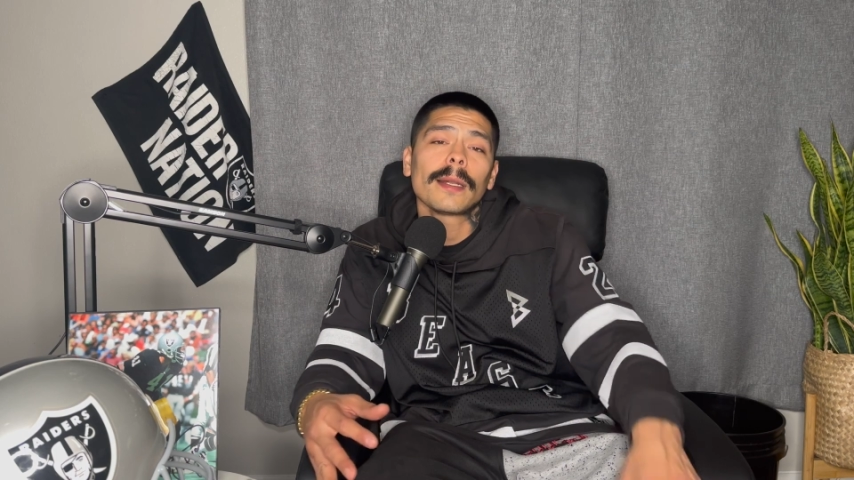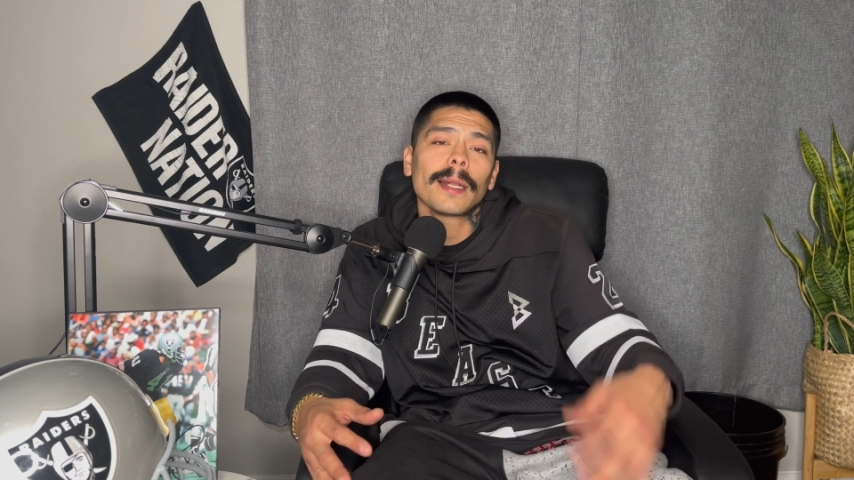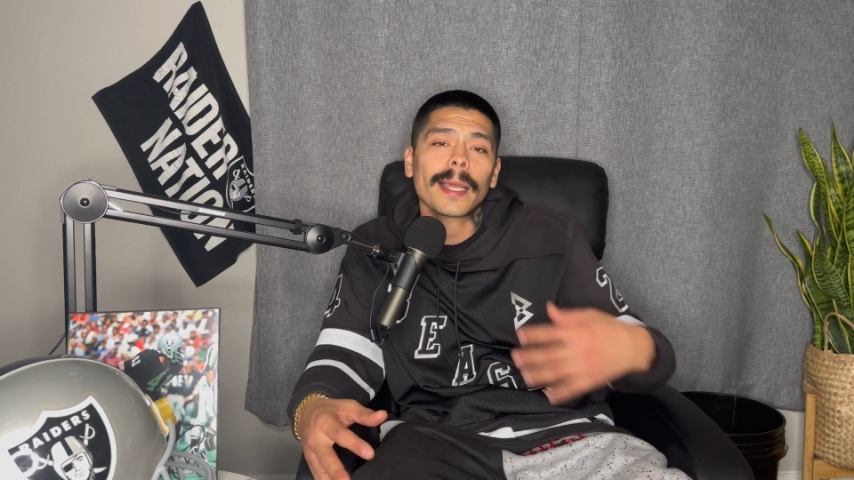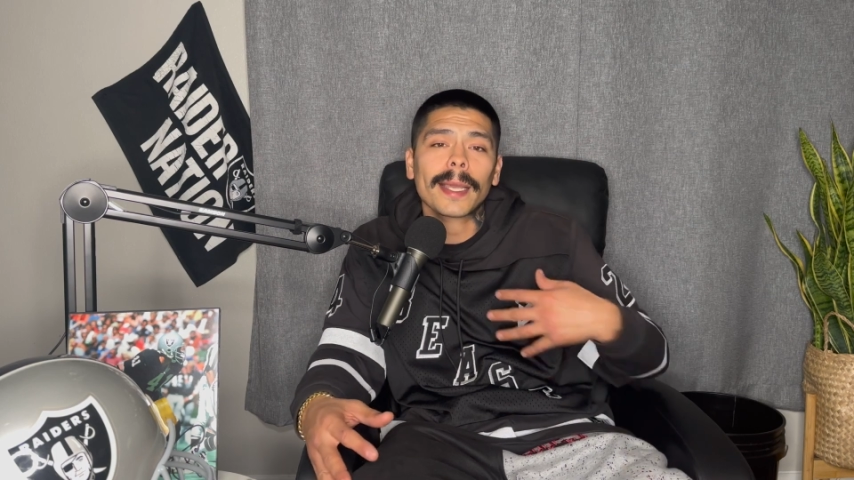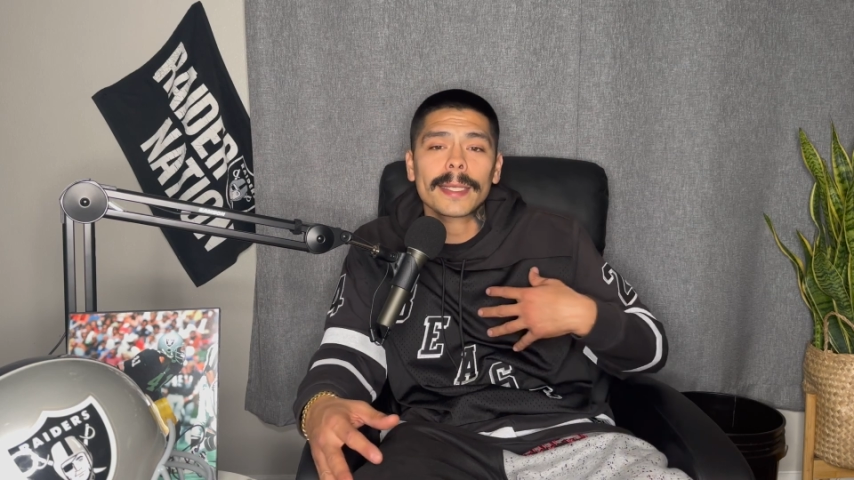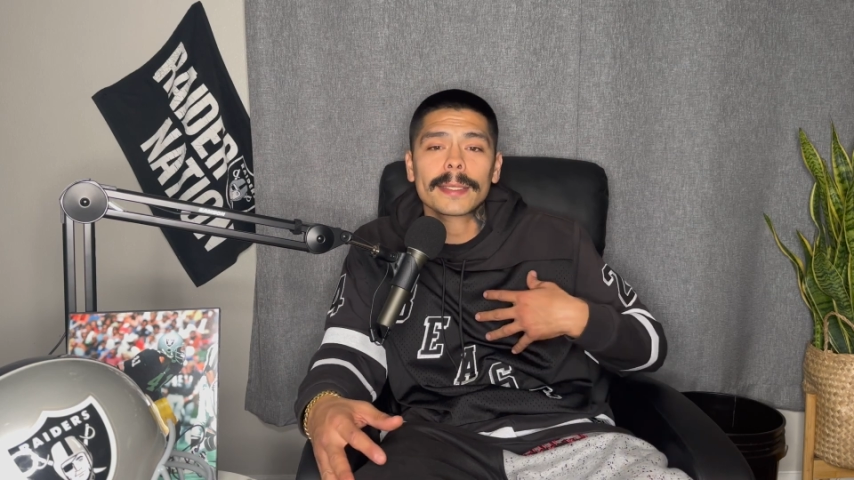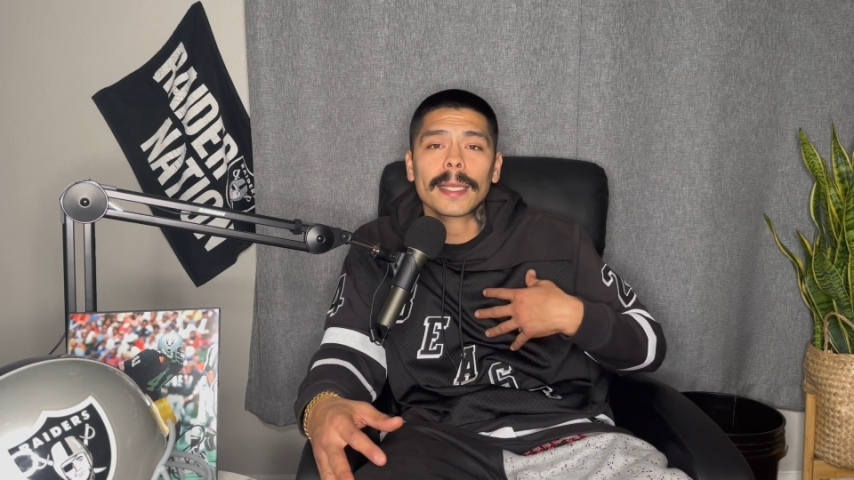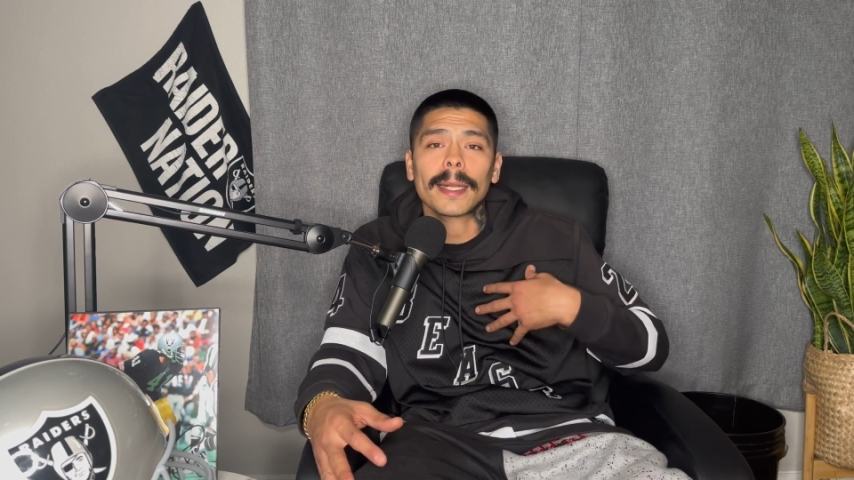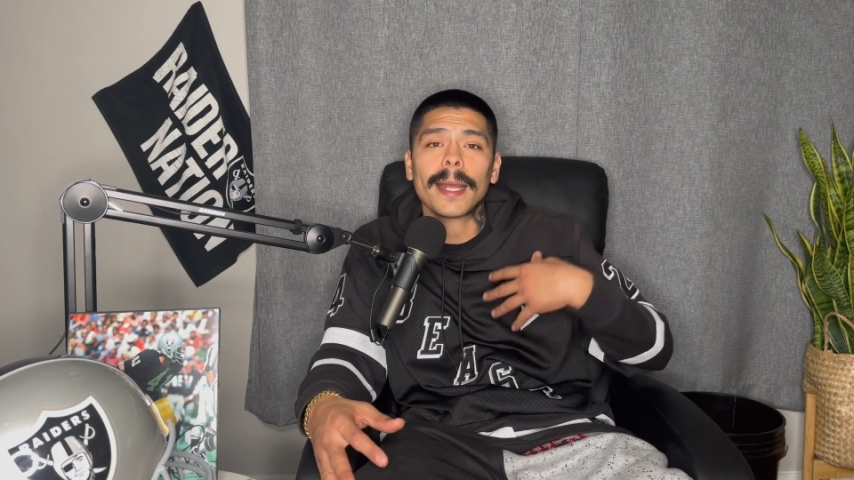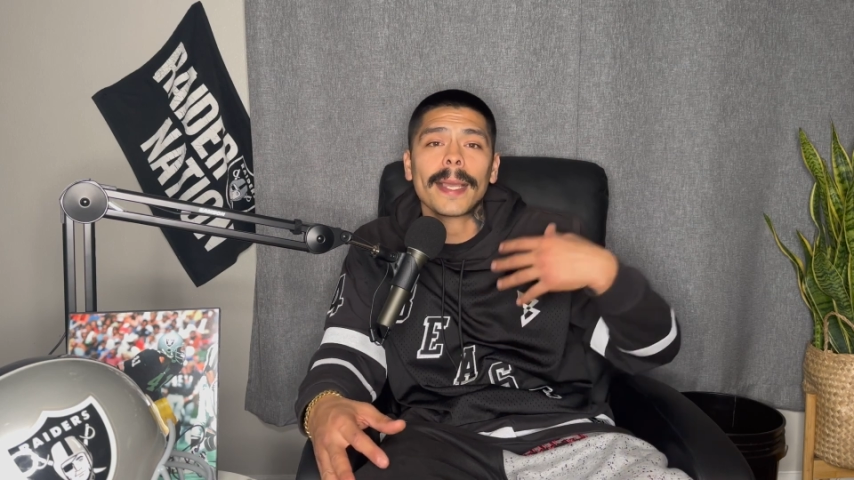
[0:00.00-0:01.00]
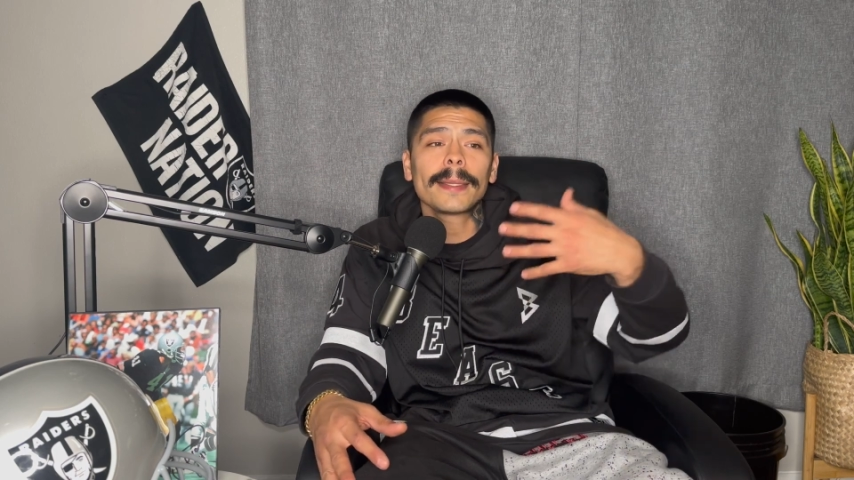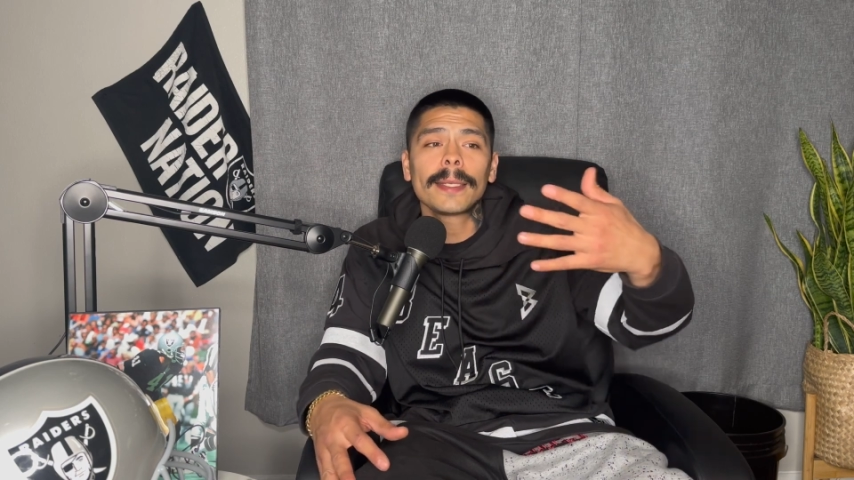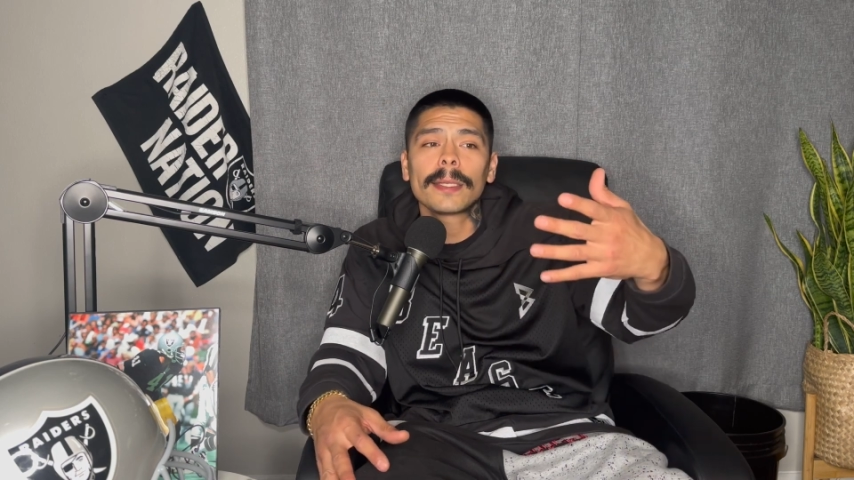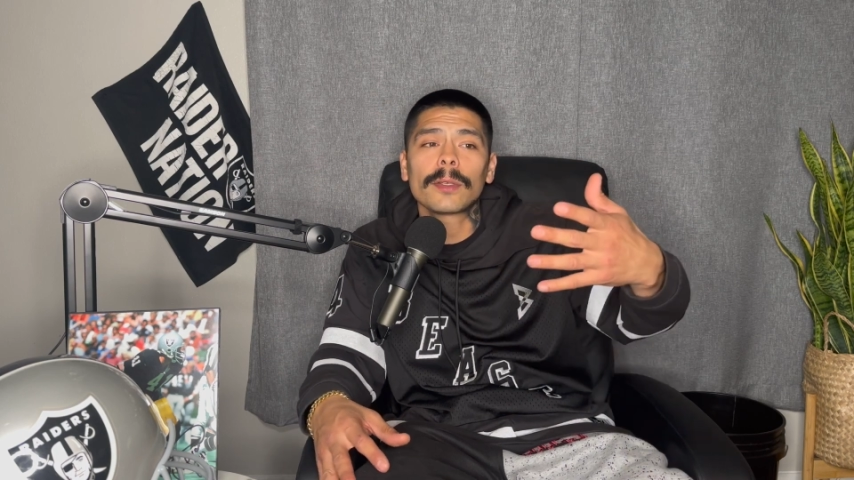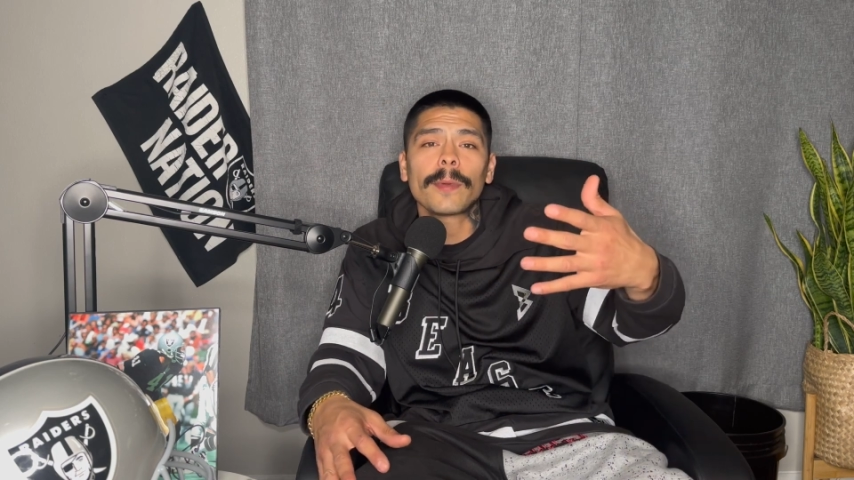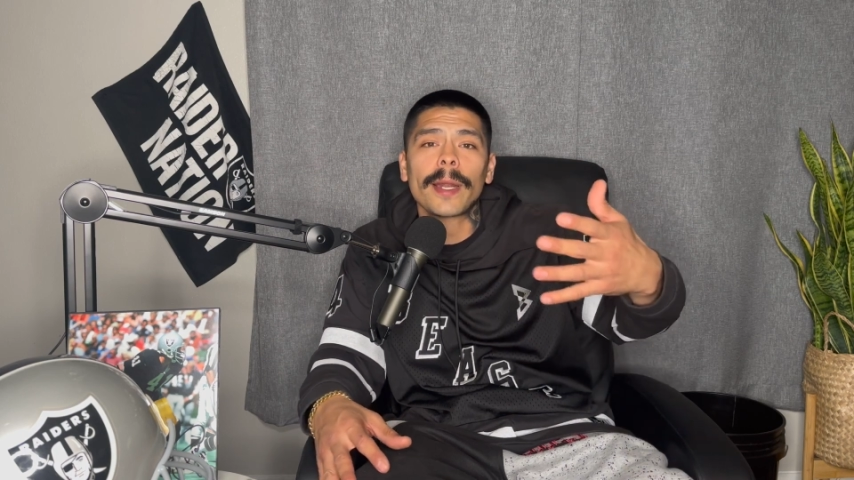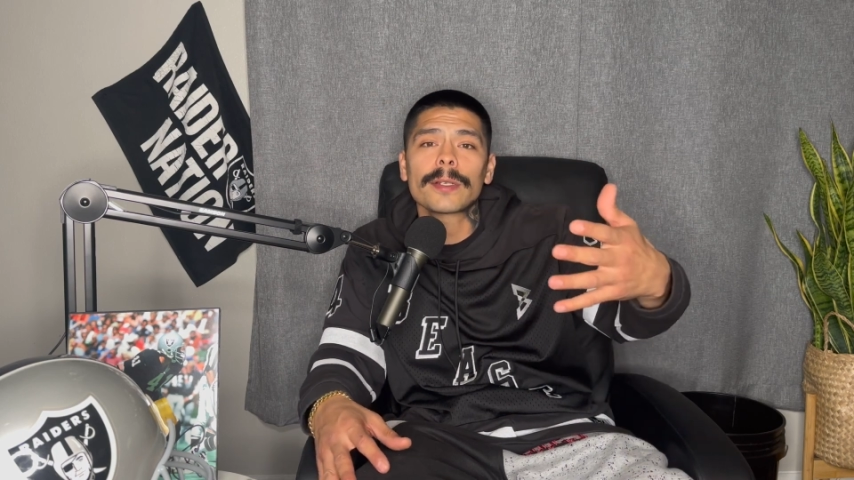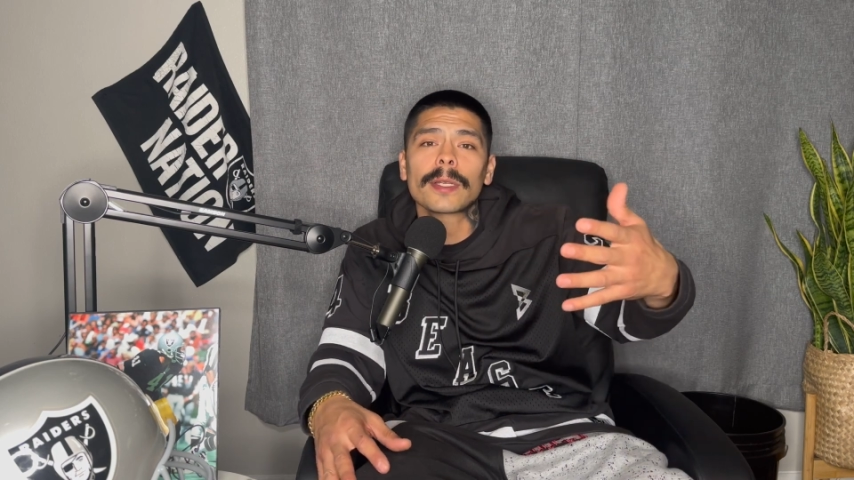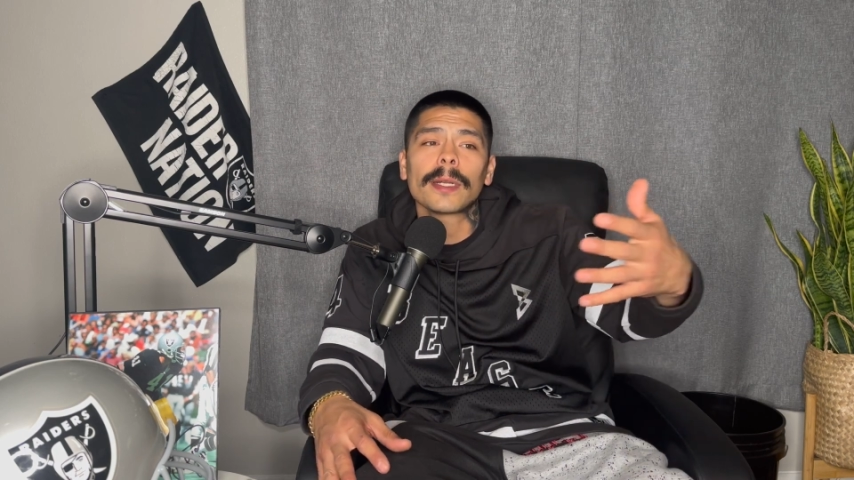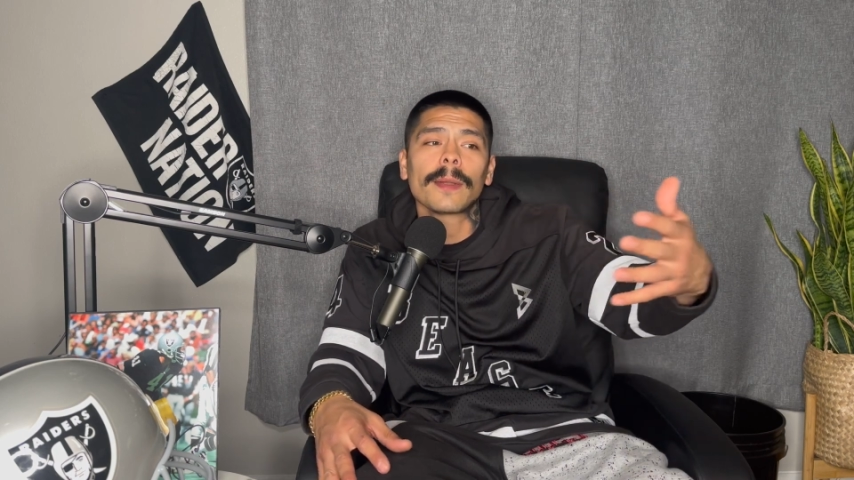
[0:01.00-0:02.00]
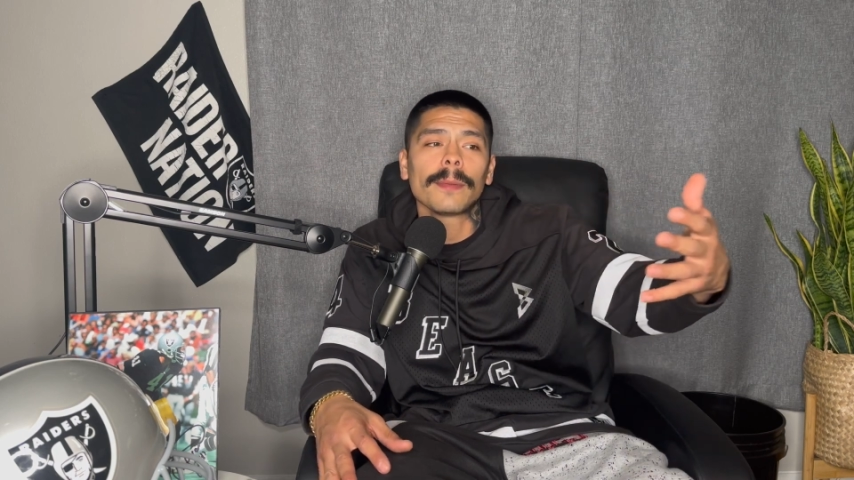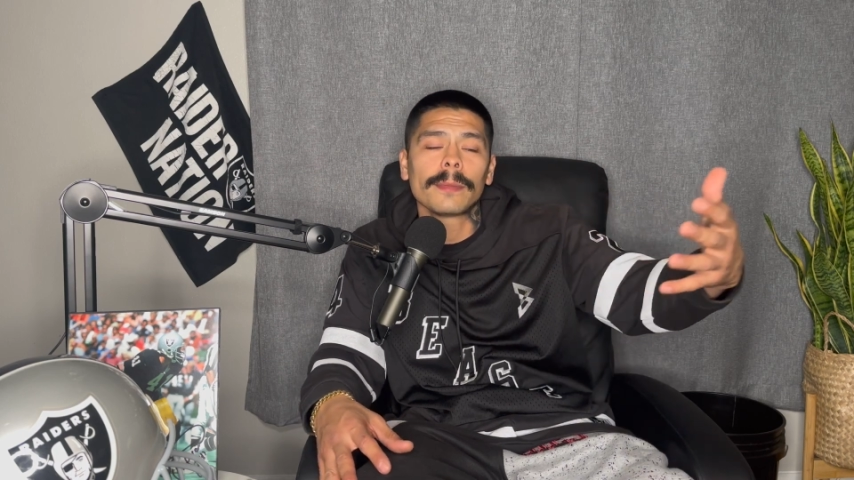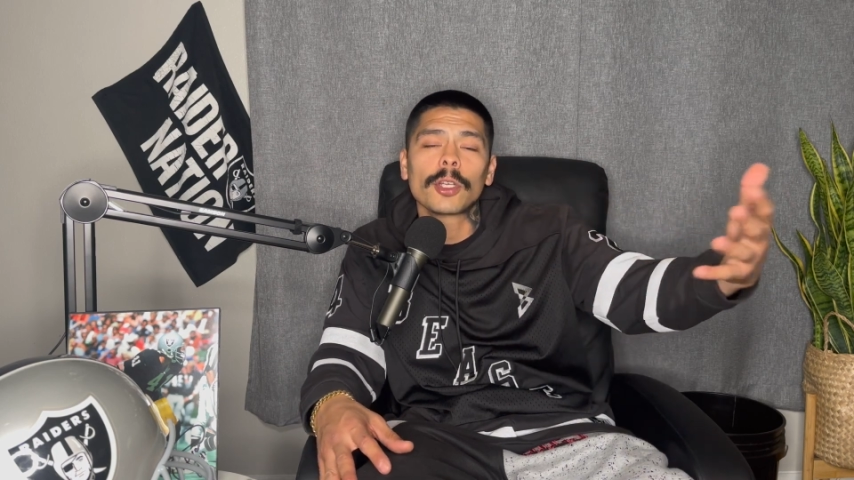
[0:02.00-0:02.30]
Like I said, I think the Raiders are gonna